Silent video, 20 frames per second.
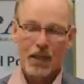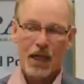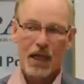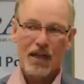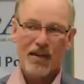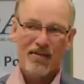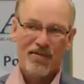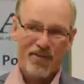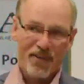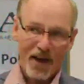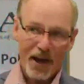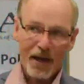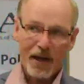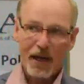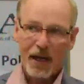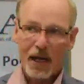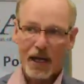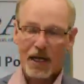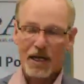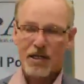And then
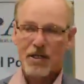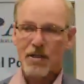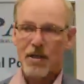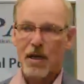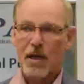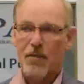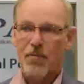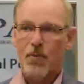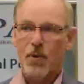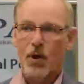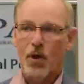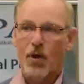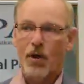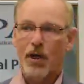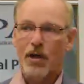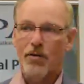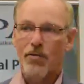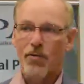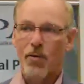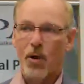finally, I guess, if we're
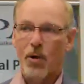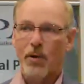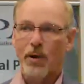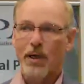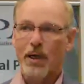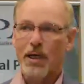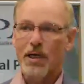looking forward,